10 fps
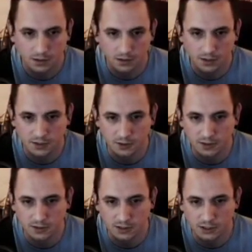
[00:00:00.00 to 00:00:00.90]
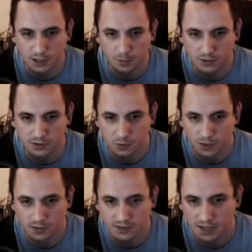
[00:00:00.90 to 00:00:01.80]
And I like to do this on the checkpoints as
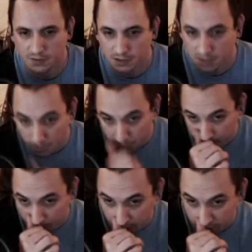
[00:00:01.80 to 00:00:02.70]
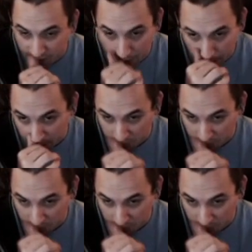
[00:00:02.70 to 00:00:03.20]
well. It saves a couple frames there.